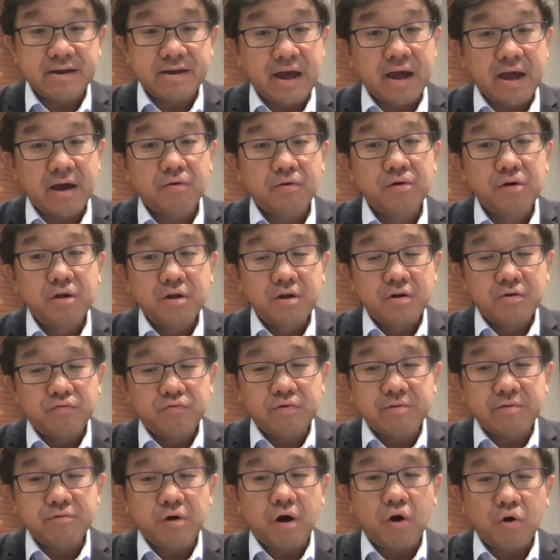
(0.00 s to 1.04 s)
Now,
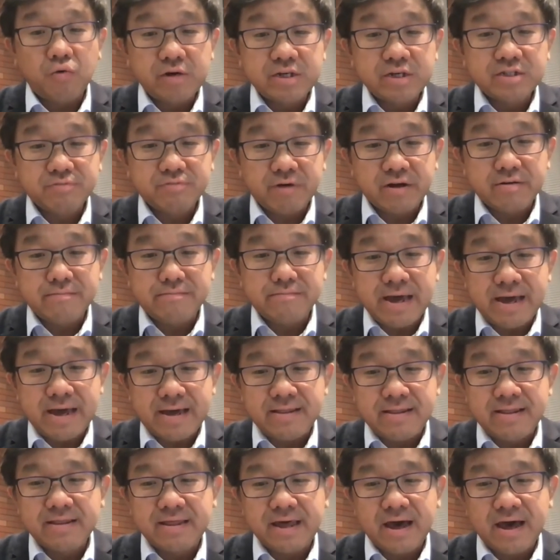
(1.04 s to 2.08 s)
we always
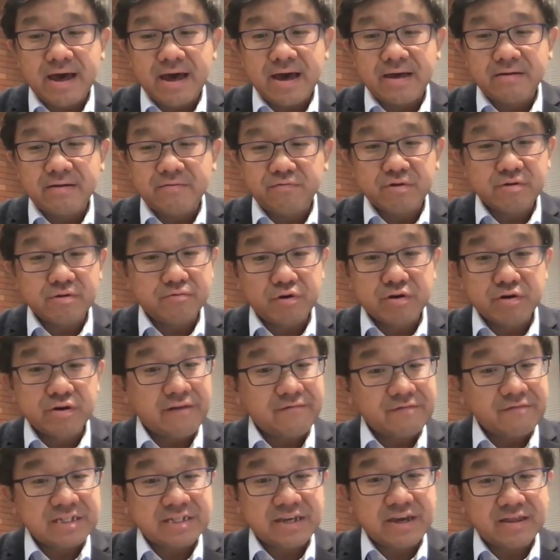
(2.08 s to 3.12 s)
recommend that we're
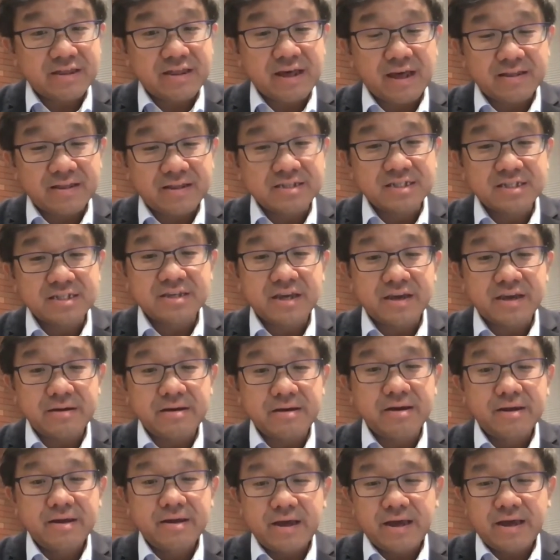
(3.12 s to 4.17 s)
never saying that this is a